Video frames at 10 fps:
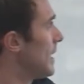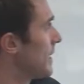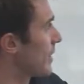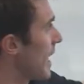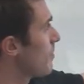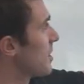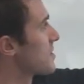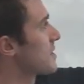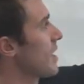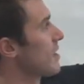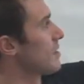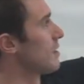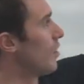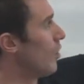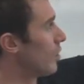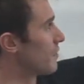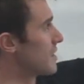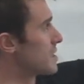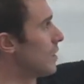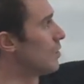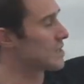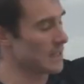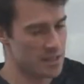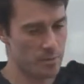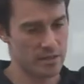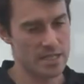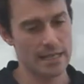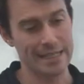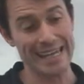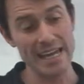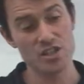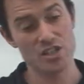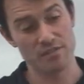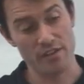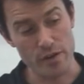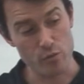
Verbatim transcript: Now, NAMA has taken all of these loans and it's been engaged in very